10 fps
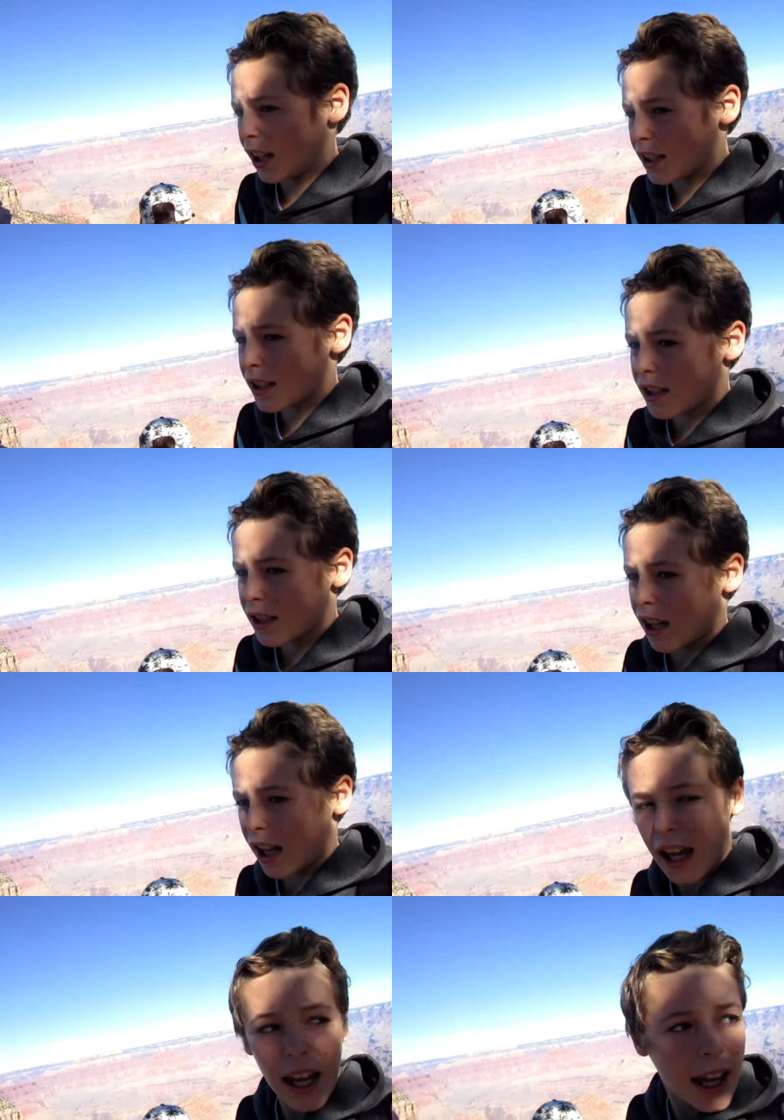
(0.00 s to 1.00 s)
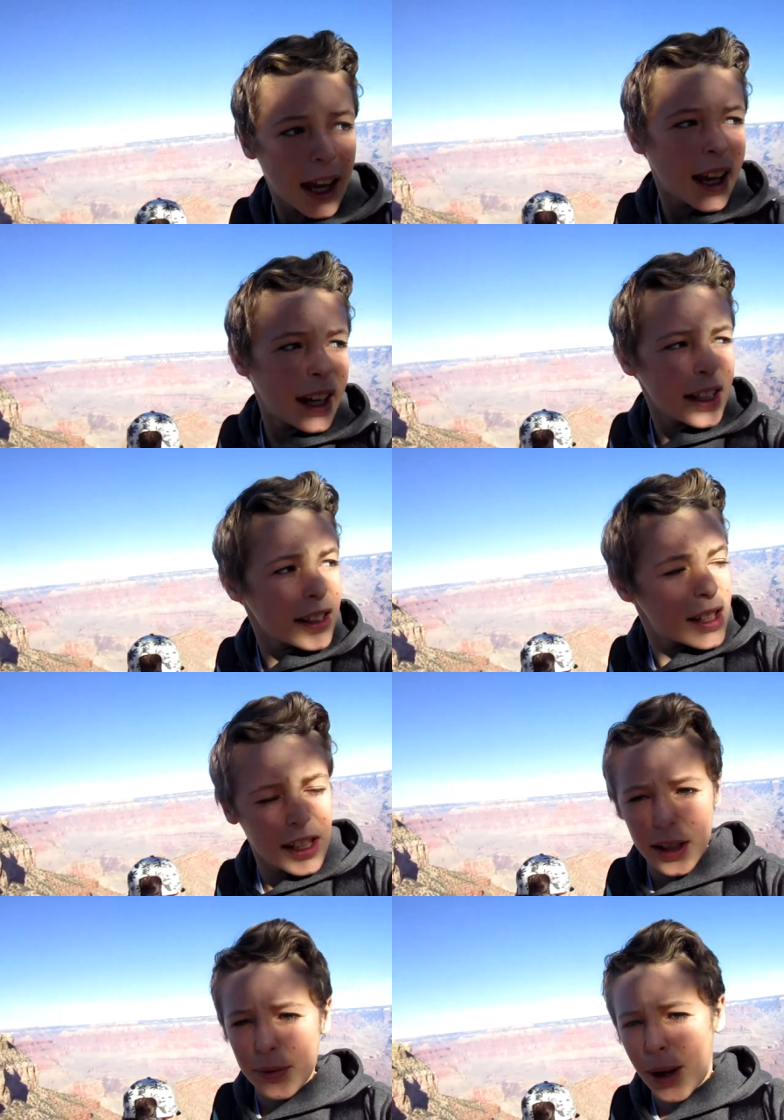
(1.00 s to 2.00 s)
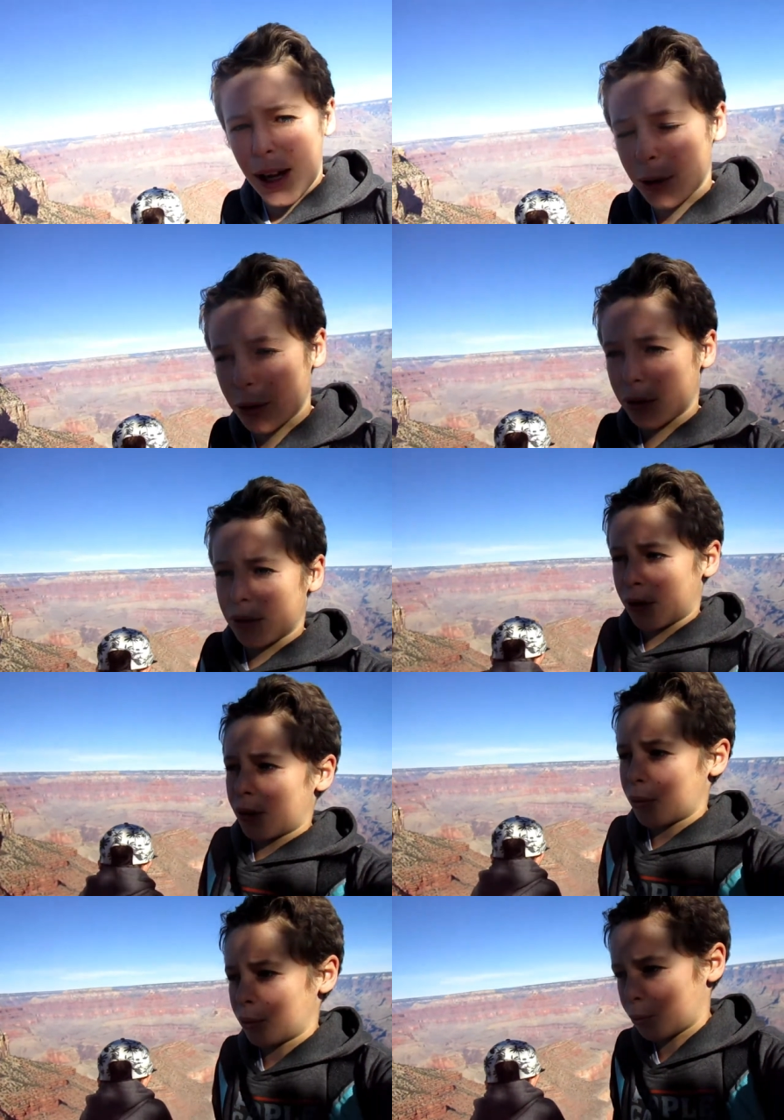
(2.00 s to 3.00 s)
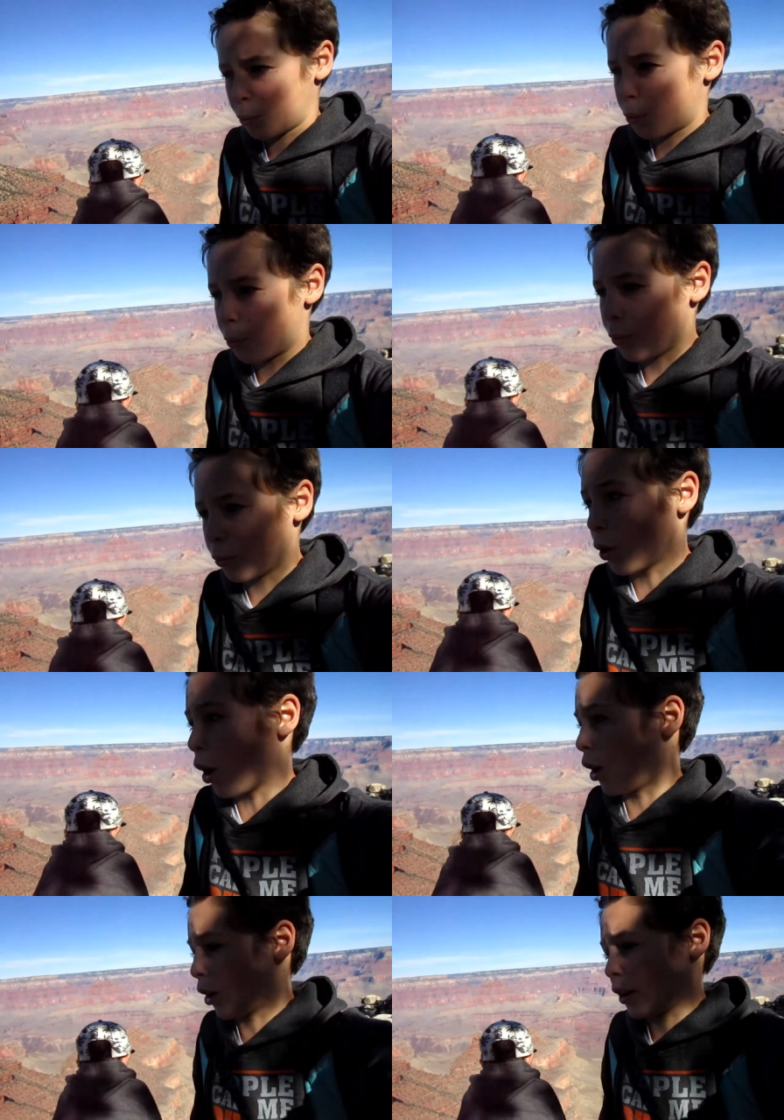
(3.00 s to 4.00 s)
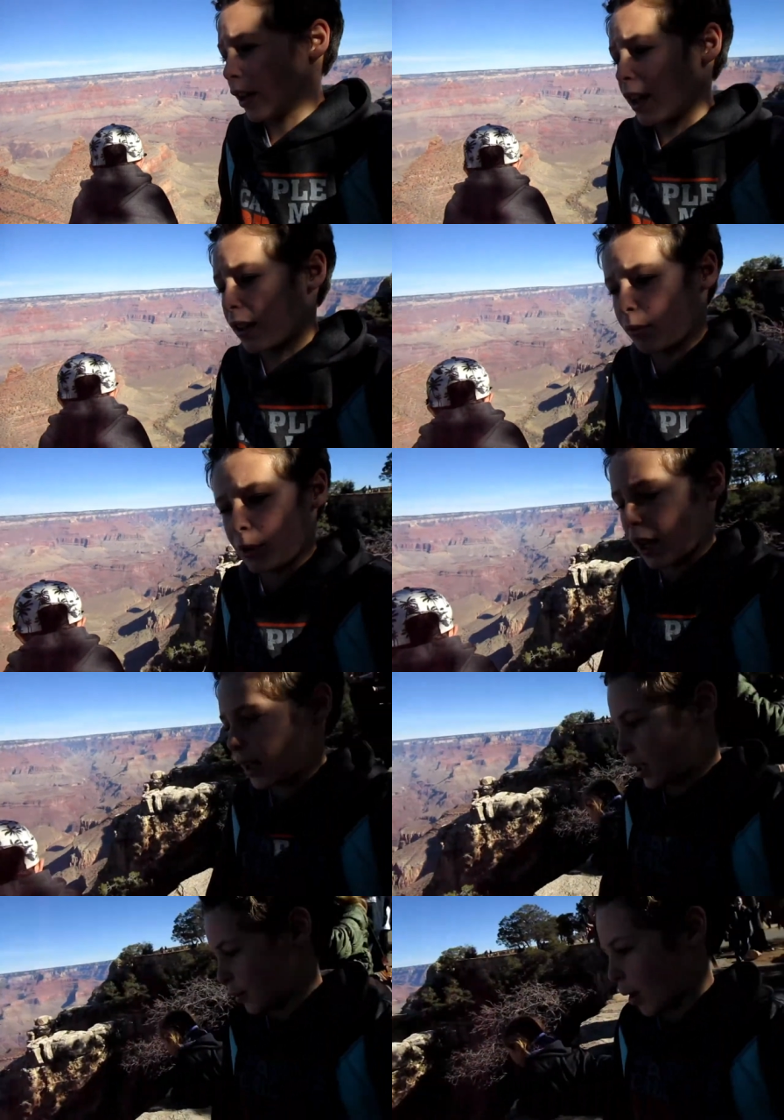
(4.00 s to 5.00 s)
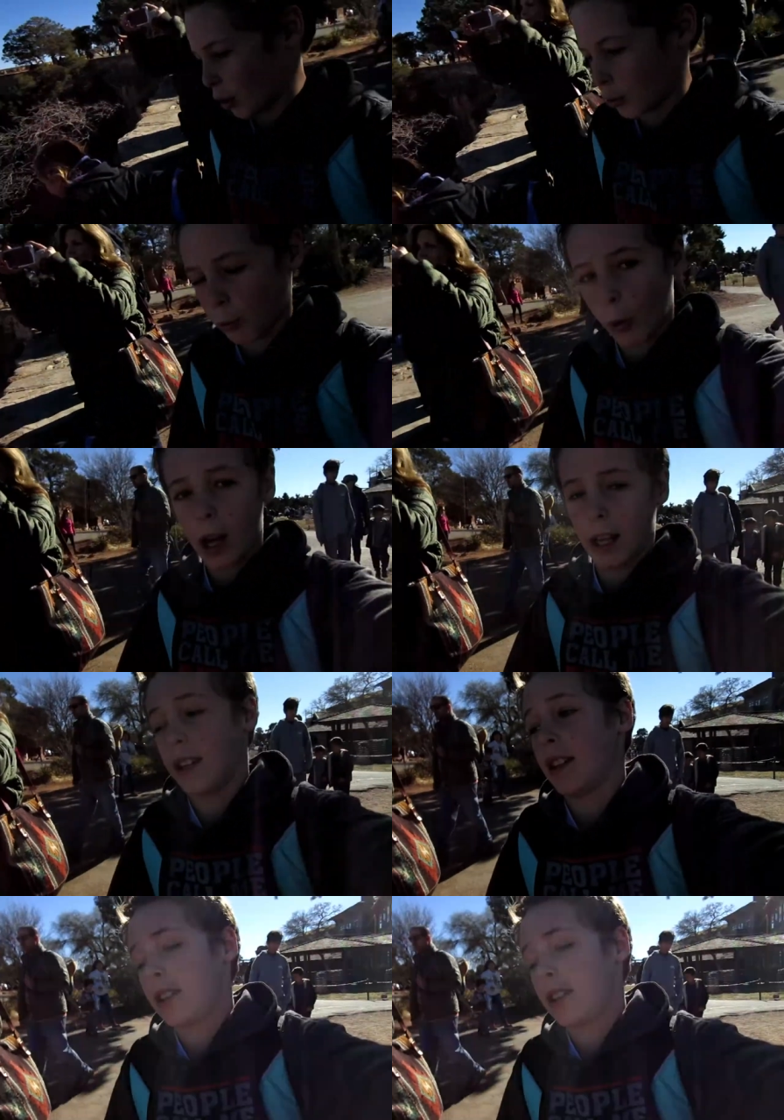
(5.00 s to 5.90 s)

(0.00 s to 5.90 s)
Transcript: It's 18 miles long. I mean, 18 miles wide.